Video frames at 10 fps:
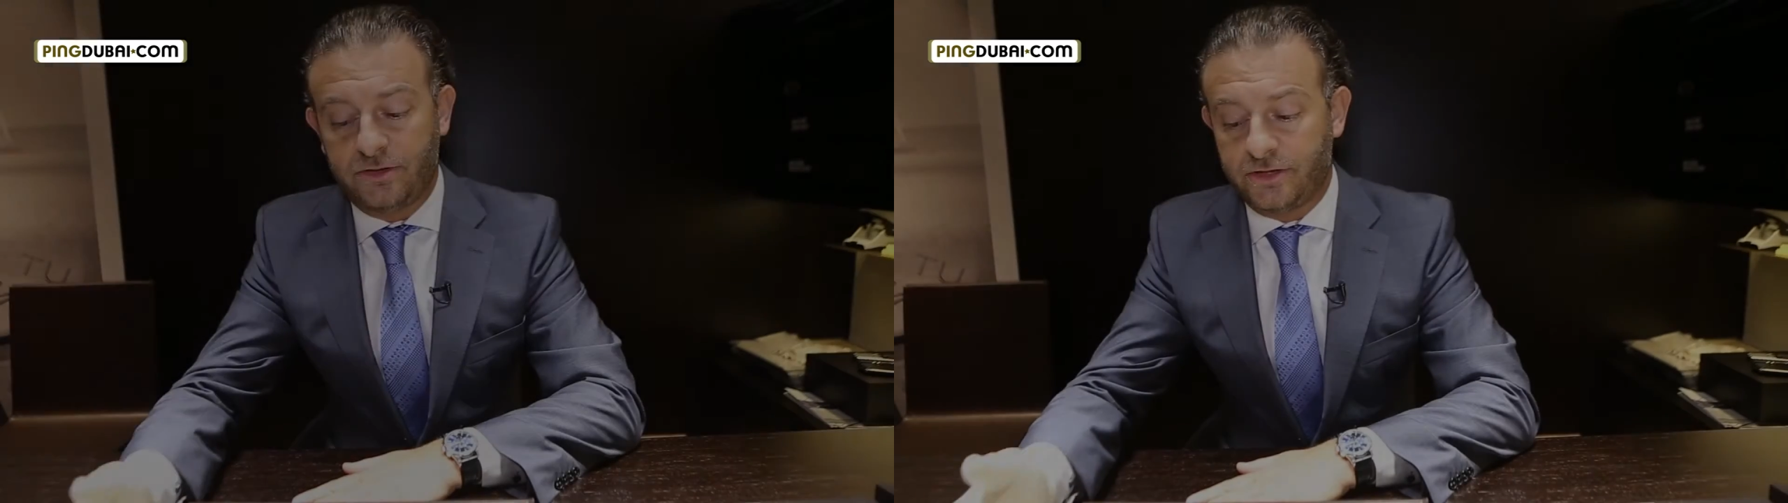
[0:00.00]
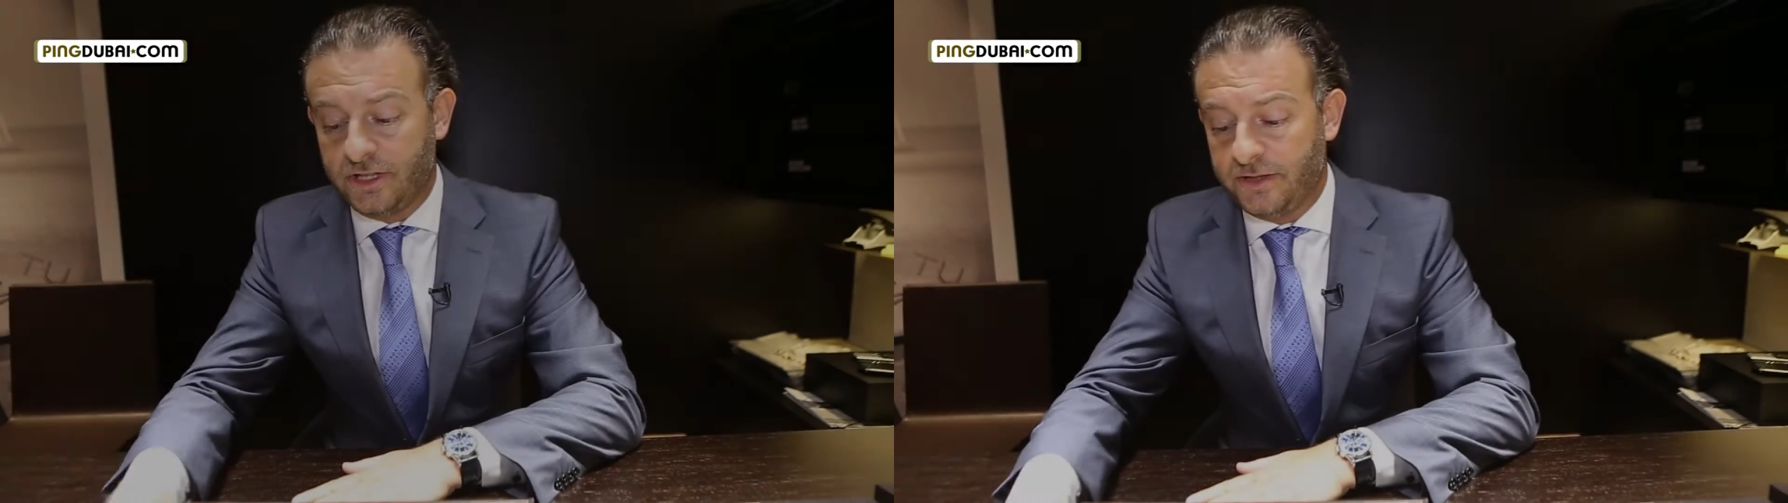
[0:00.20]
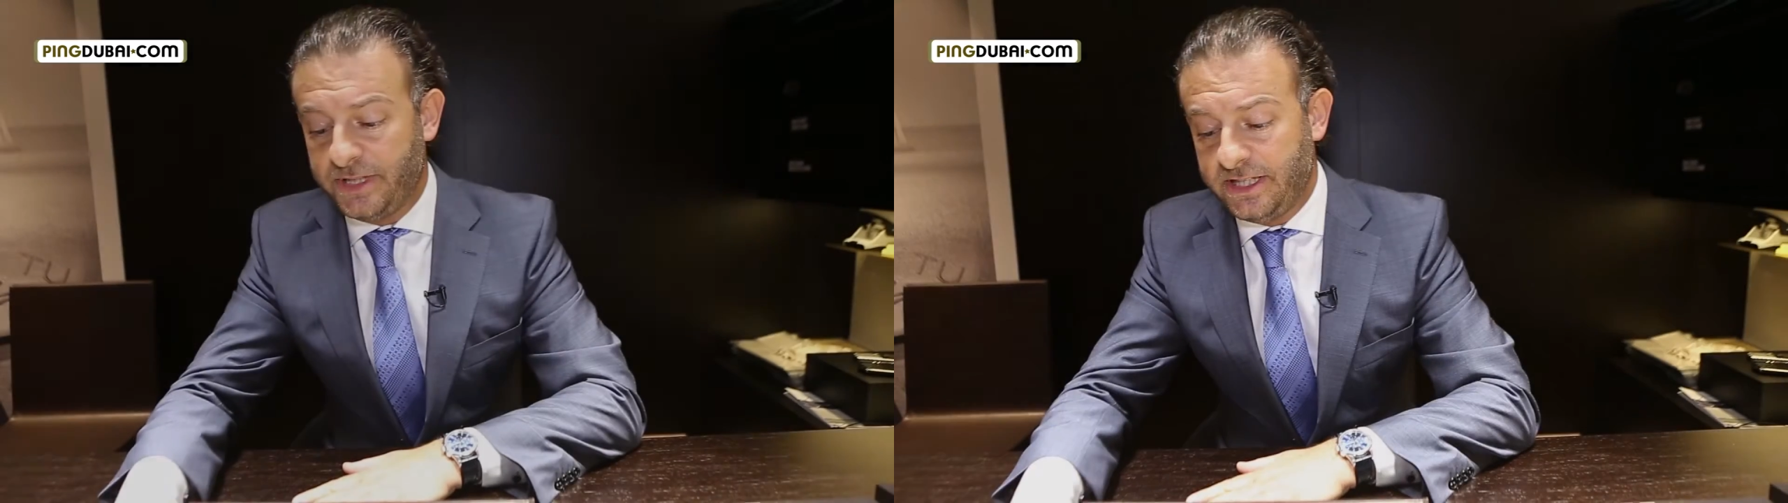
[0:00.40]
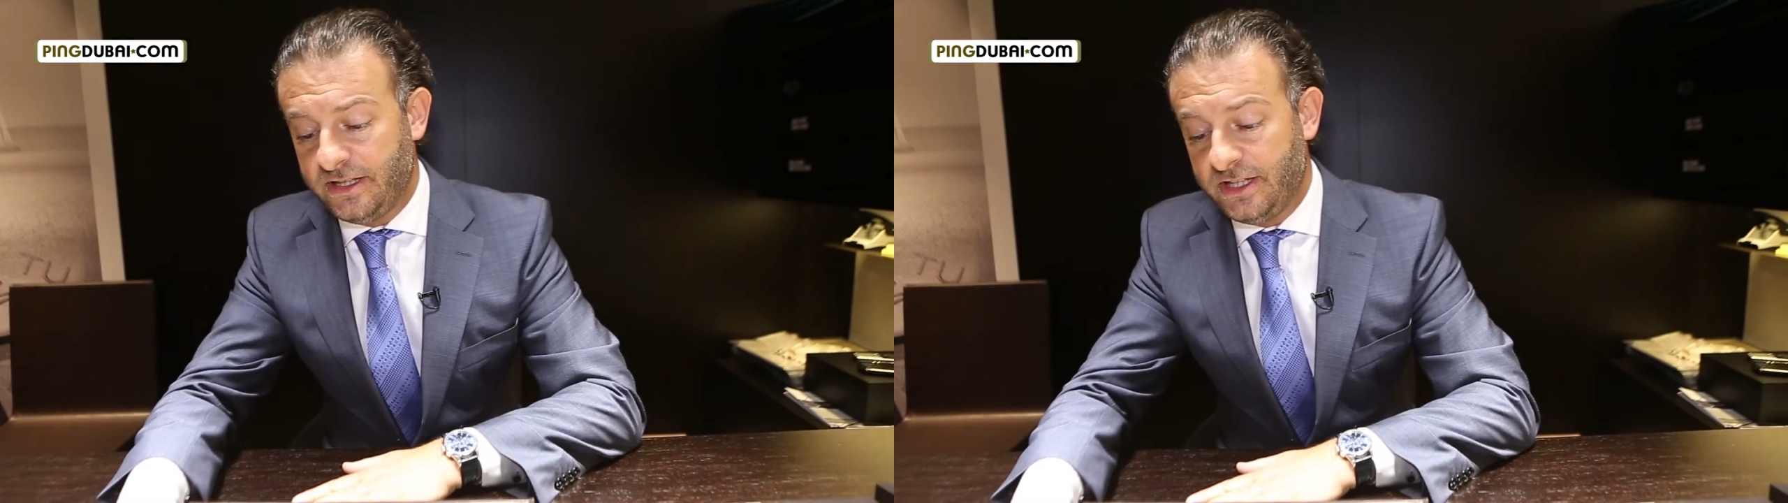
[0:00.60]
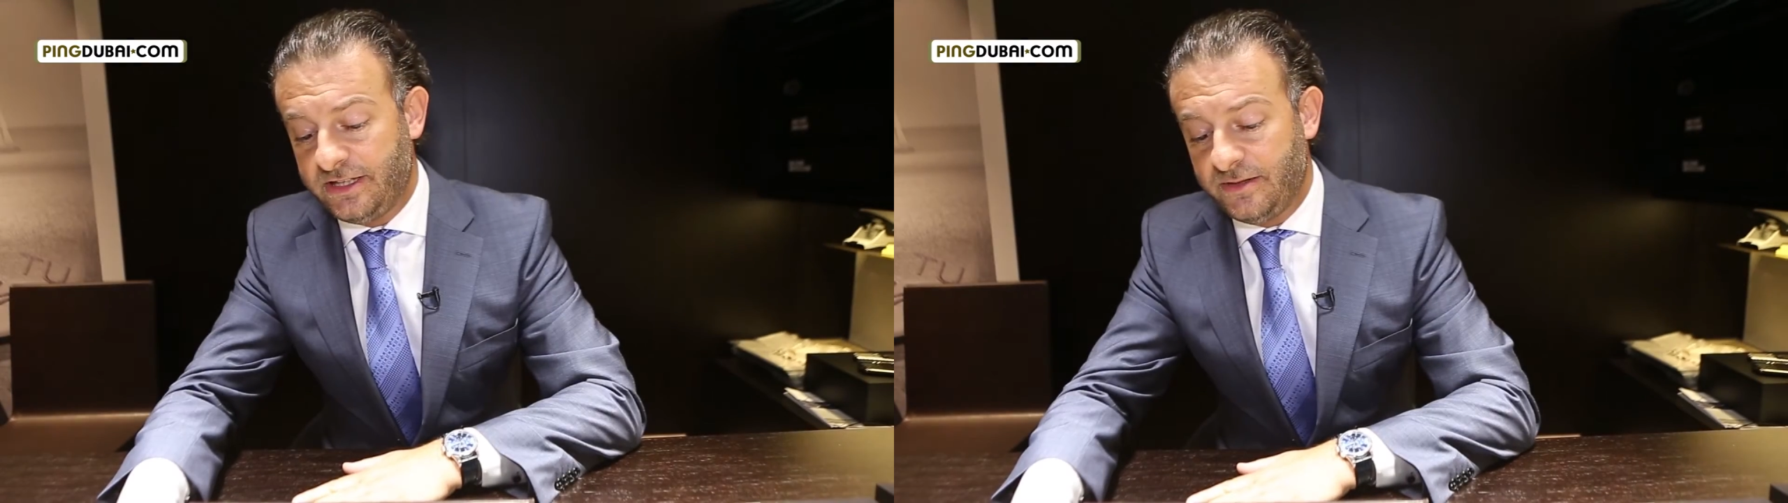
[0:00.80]
to talk a
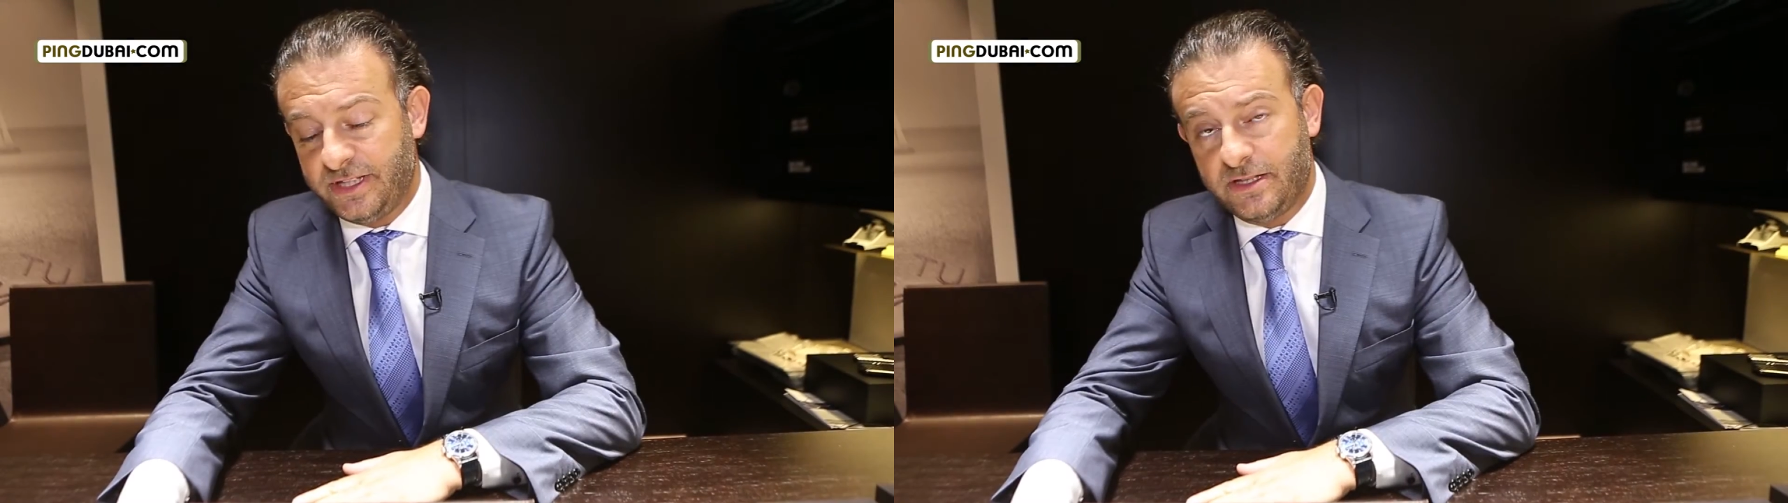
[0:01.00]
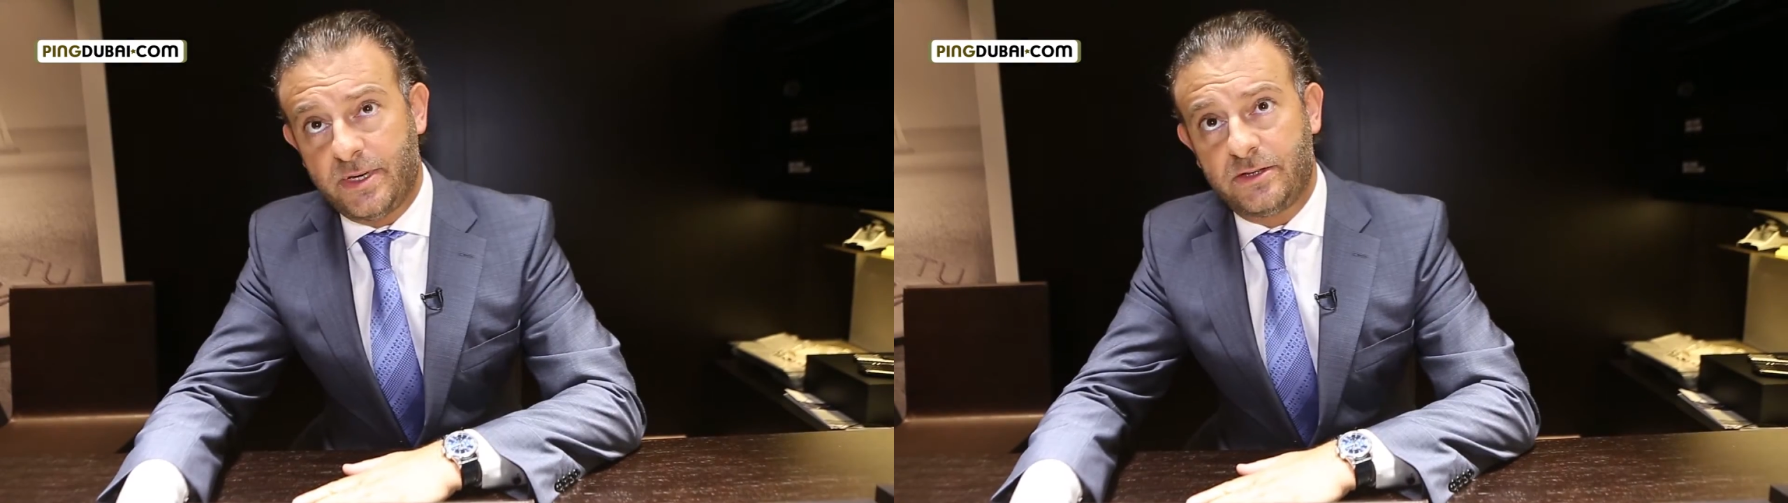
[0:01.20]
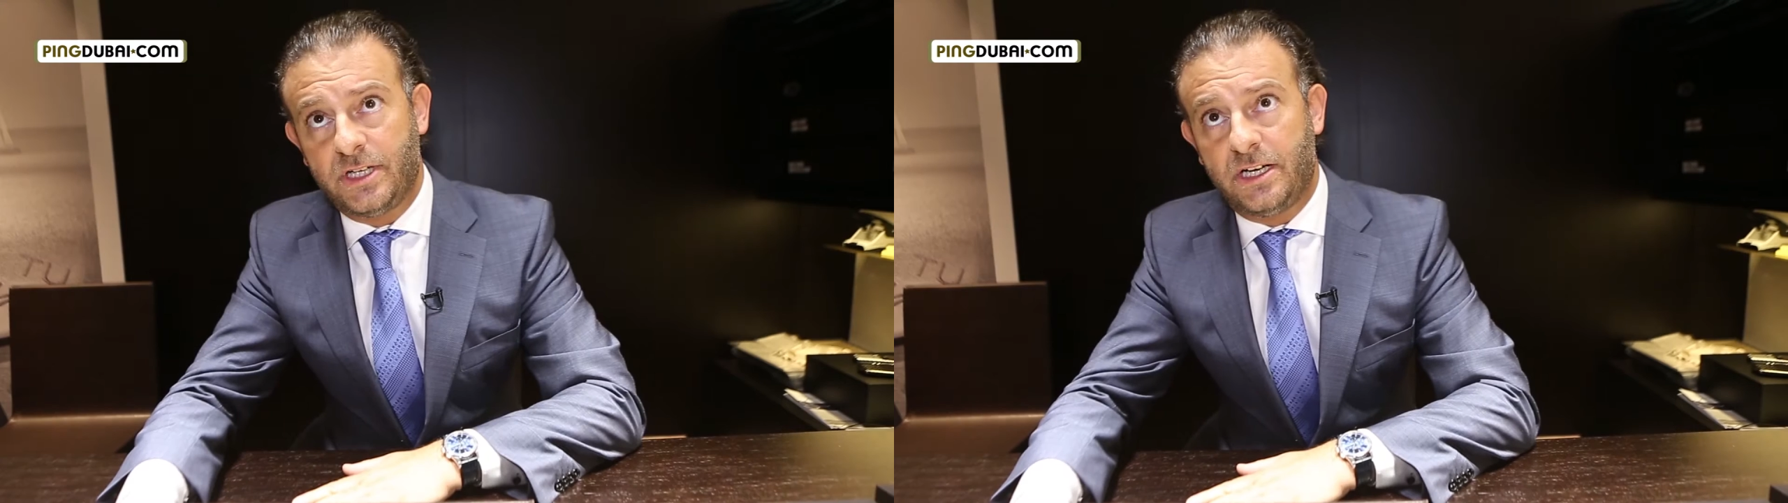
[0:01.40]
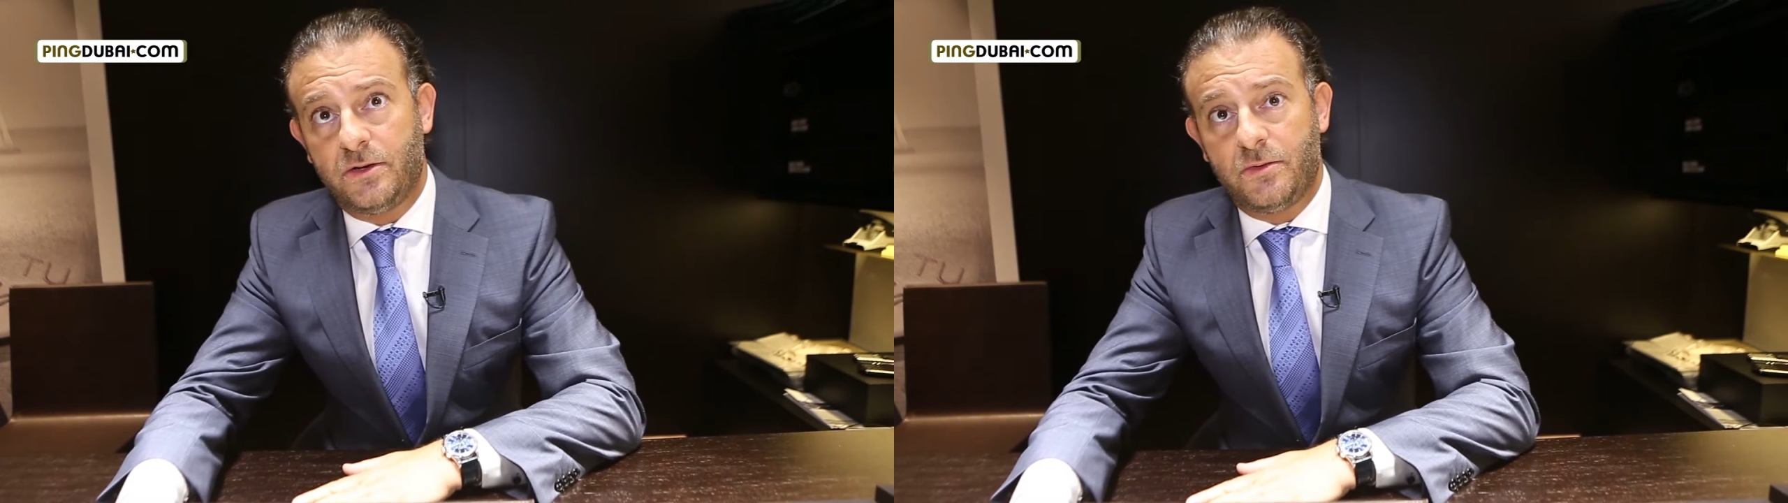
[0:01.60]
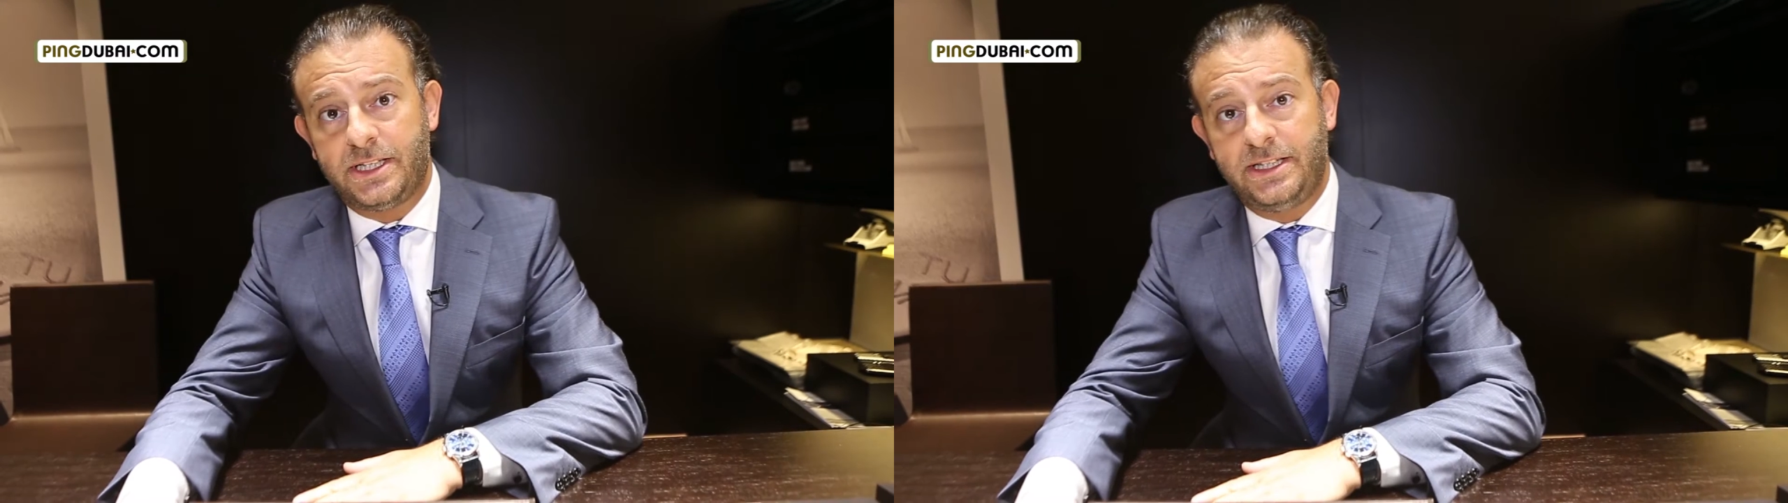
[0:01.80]
little bit
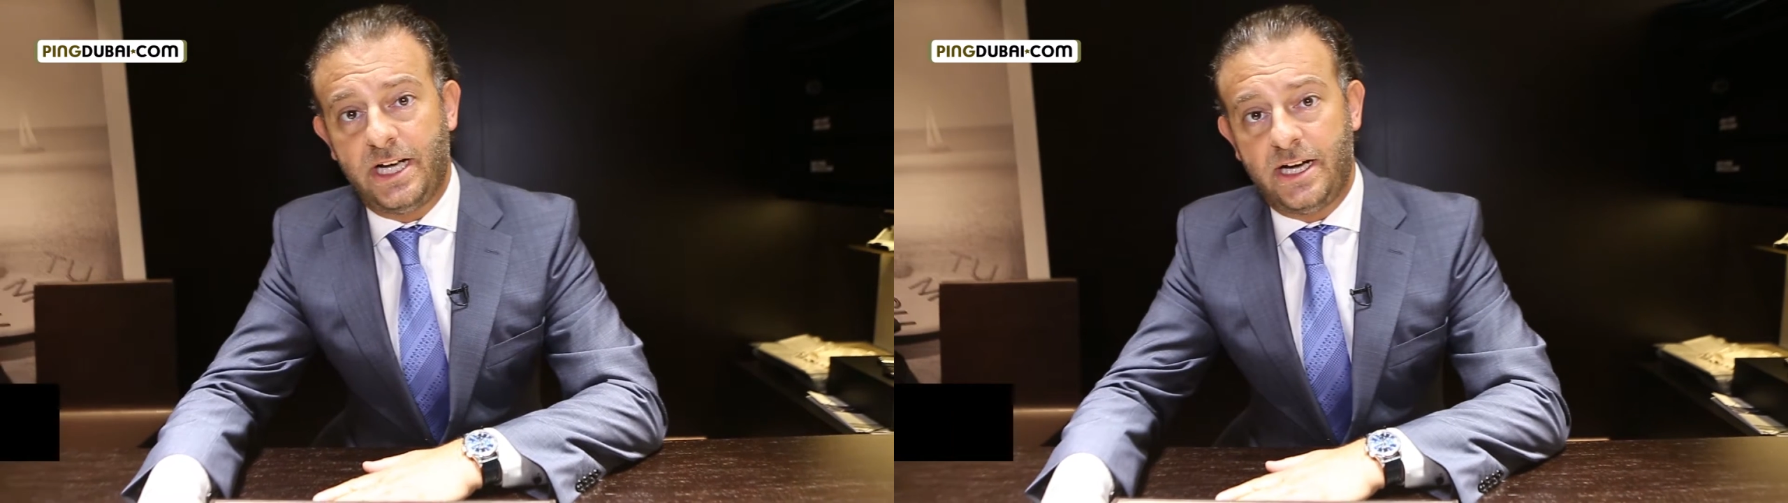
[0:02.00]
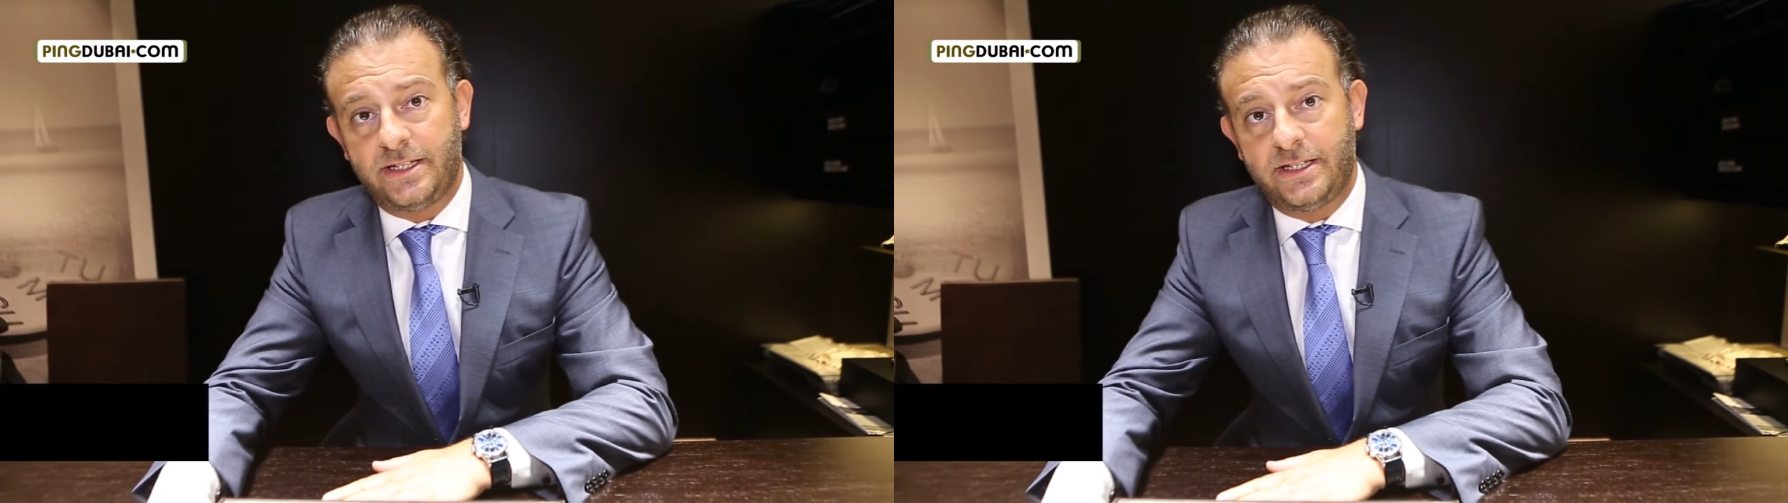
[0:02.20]
about what